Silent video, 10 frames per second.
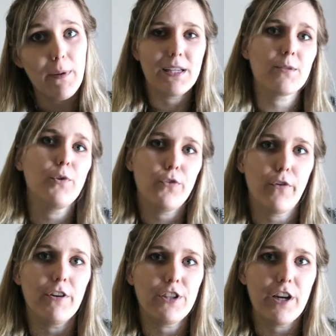because it moves
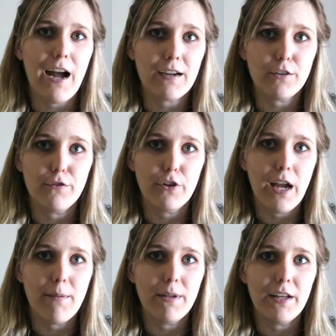over to your active
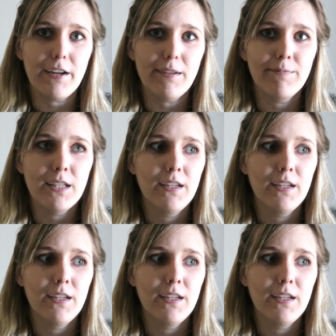vocabulary.